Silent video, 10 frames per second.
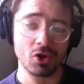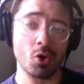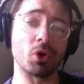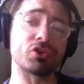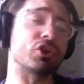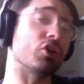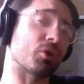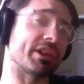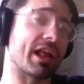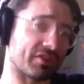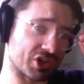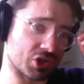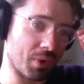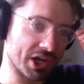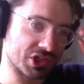What do you do in that
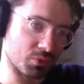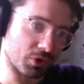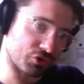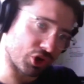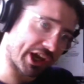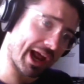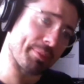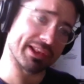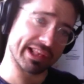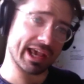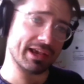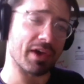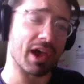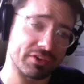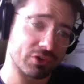situation, Wil? Do you get up and leave
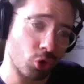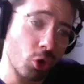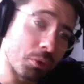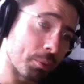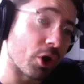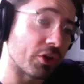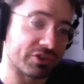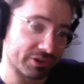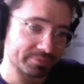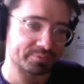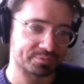as a normal person?